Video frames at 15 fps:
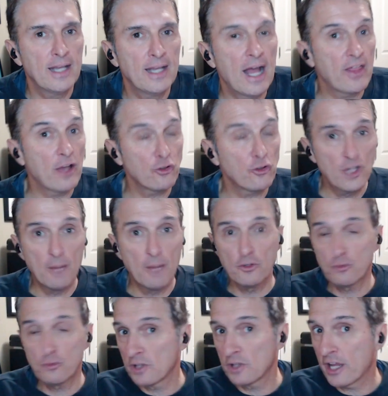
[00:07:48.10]
Now, those
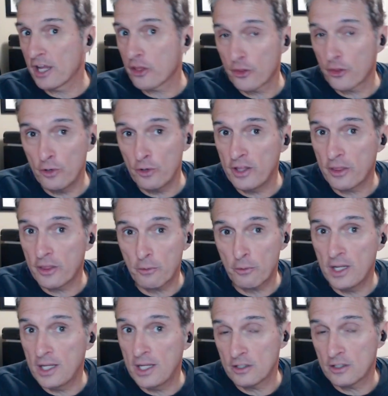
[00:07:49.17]
numbers were like
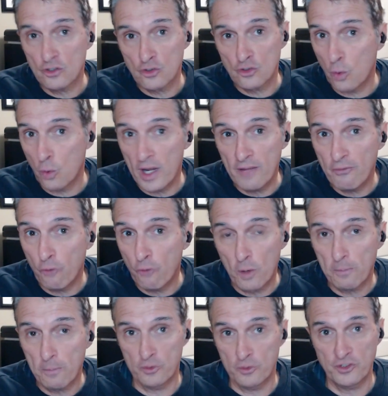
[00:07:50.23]
33 and
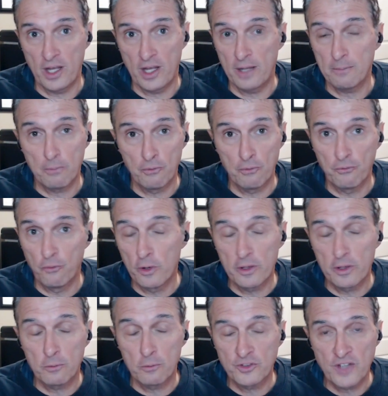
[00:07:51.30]
24%
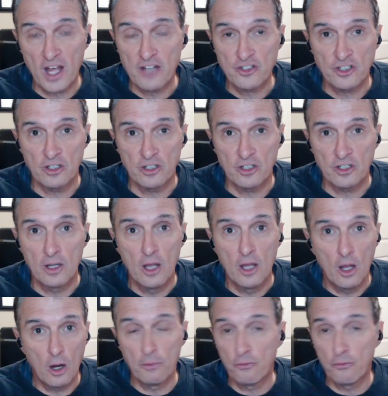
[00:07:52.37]
before the recession
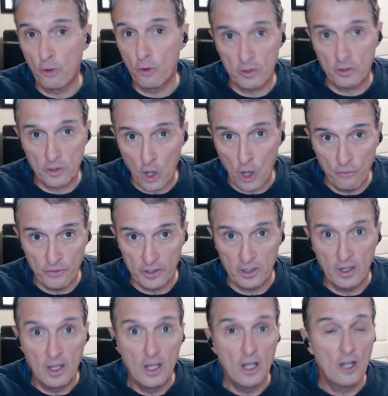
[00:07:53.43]
or before COVID.
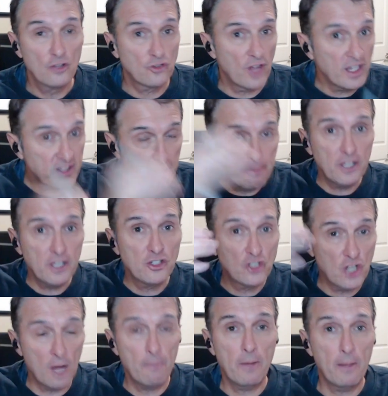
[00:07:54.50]
So that's a big
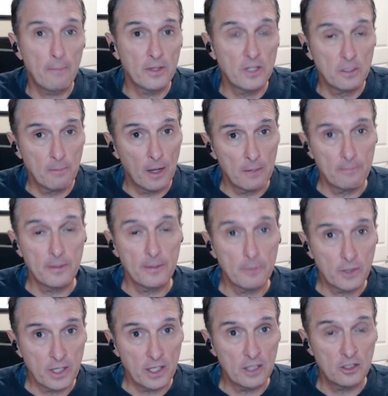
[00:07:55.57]
jump up in the amount of people
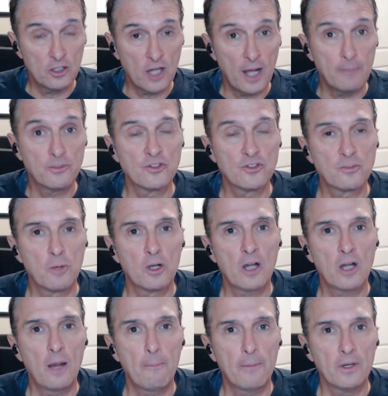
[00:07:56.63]
getting jobs in small
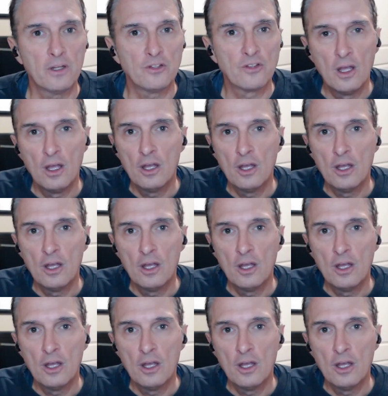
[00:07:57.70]
companies.